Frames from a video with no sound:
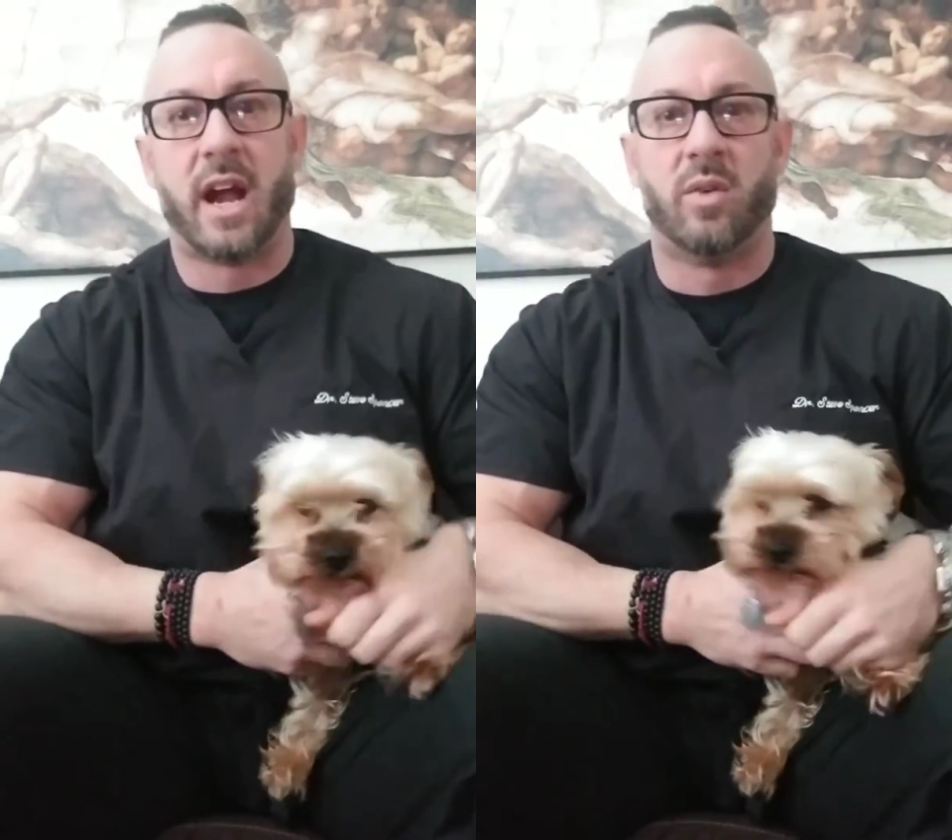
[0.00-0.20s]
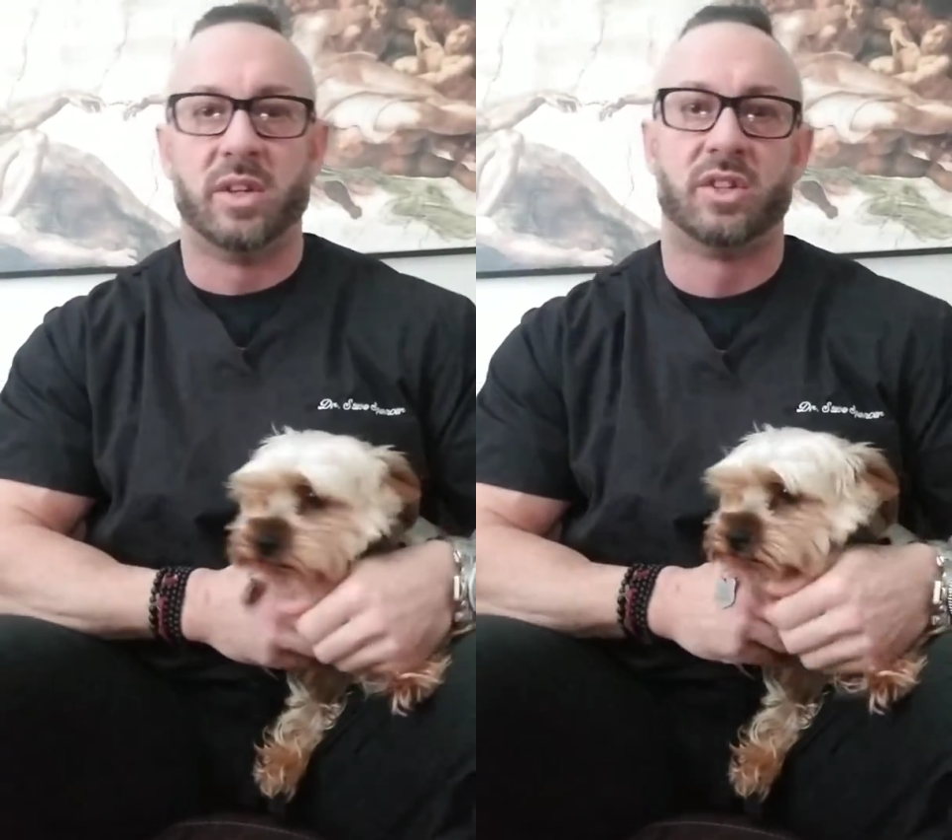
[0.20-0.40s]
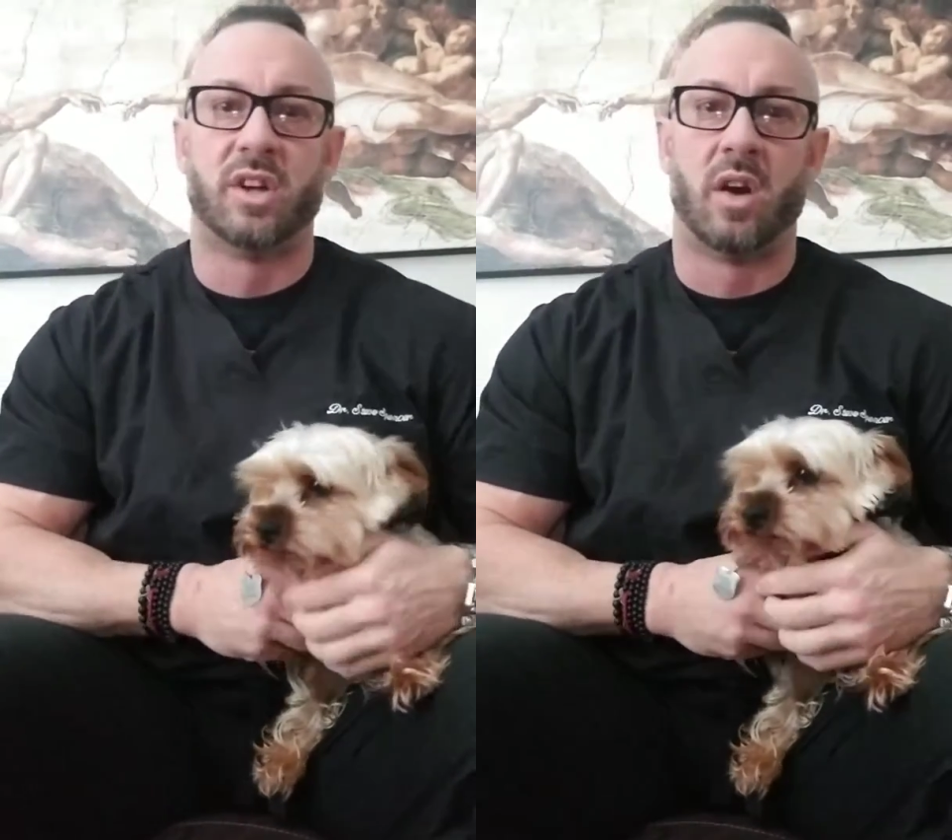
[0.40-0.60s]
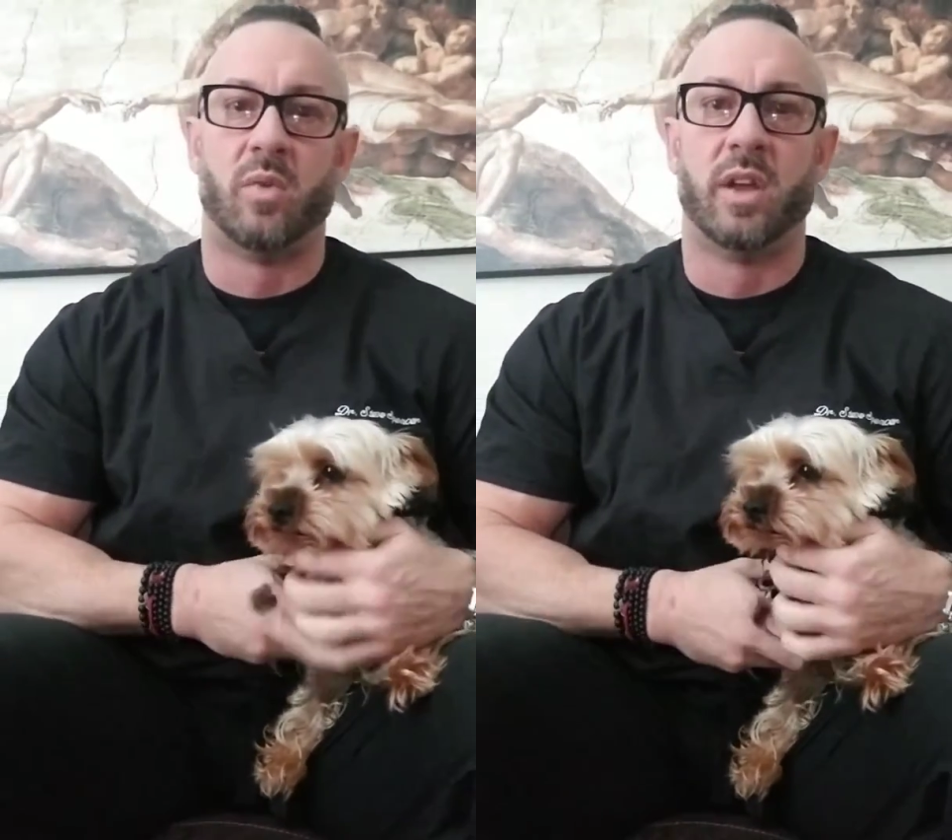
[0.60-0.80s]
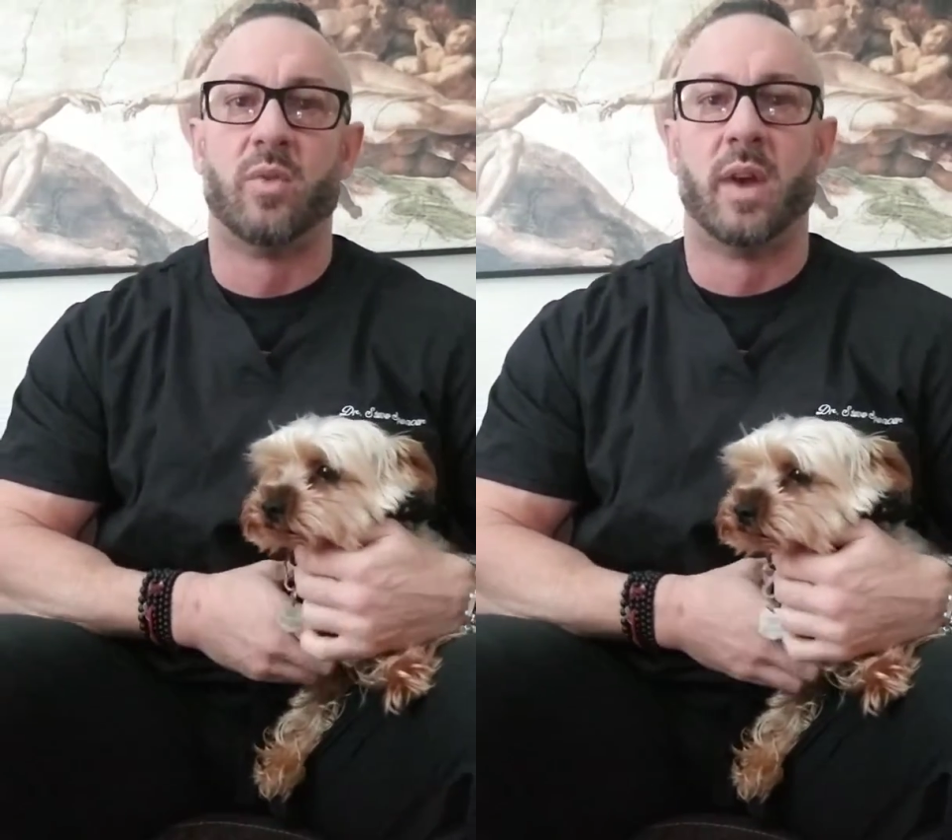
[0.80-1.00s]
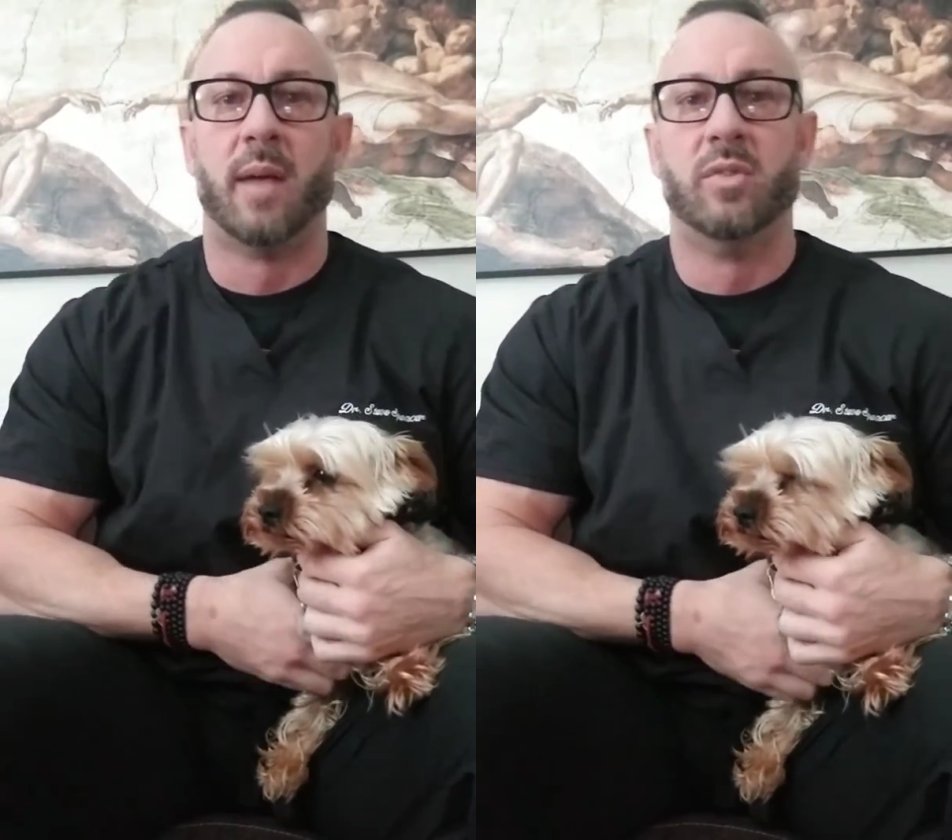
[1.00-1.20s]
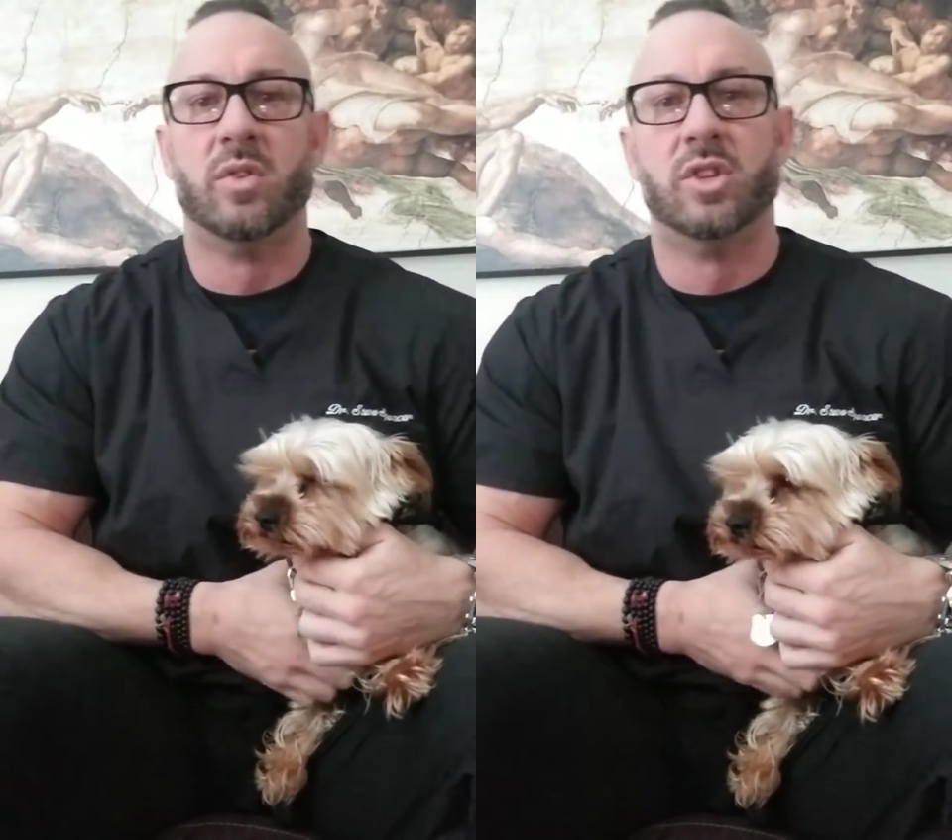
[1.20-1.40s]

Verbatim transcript: always start with when I'm doing